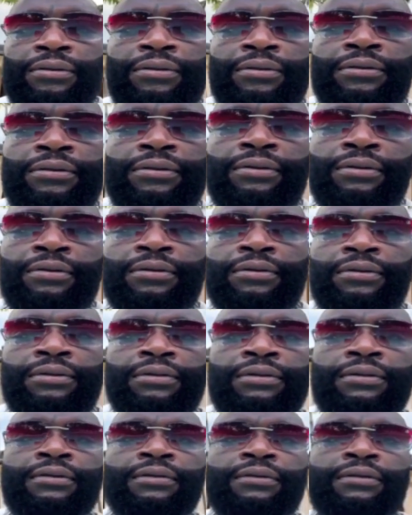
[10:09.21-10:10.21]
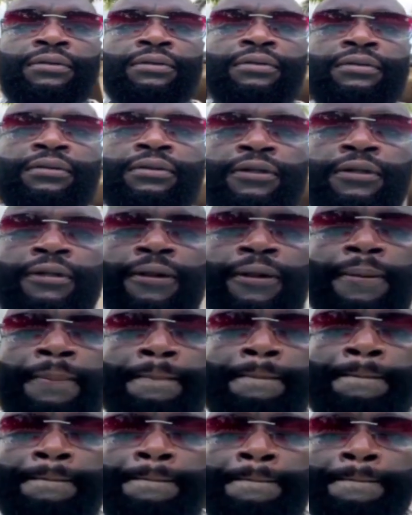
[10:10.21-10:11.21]

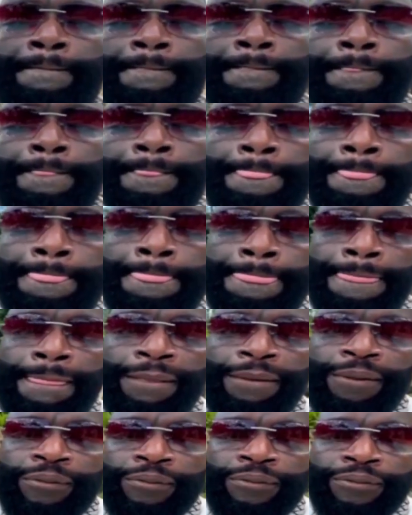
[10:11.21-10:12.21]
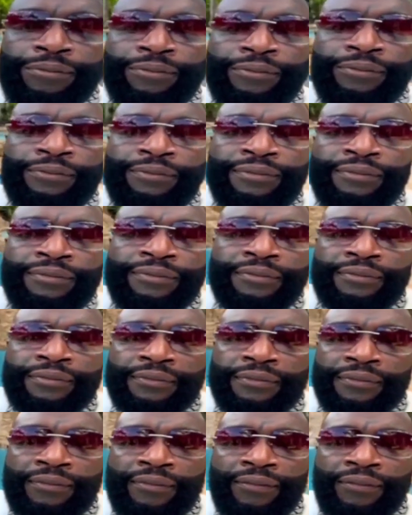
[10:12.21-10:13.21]

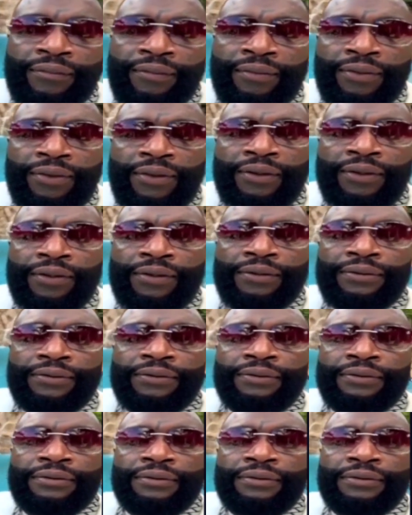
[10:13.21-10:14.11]
No words are spoken by the person on screen.